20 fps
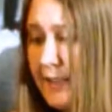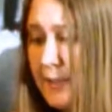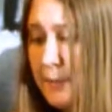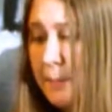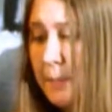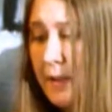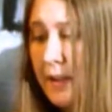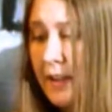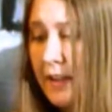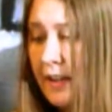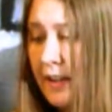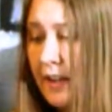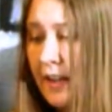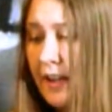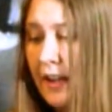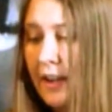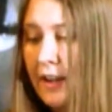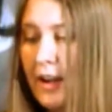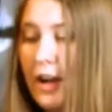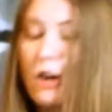been
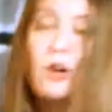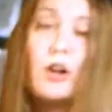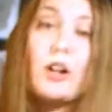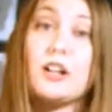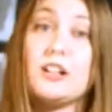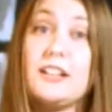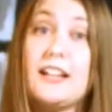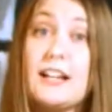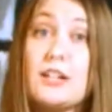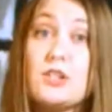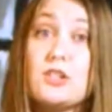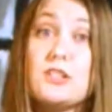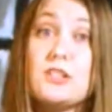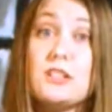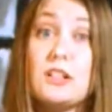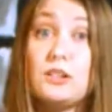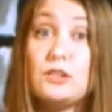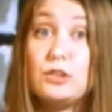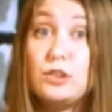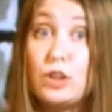in our collection
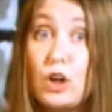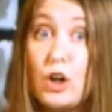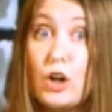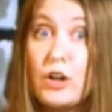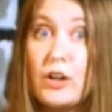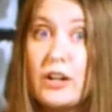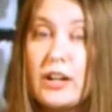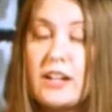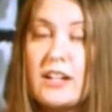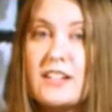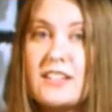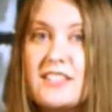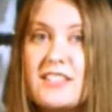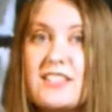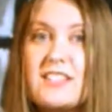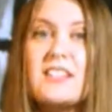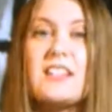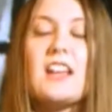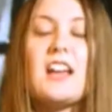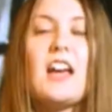the
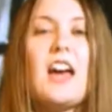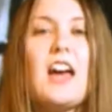longest?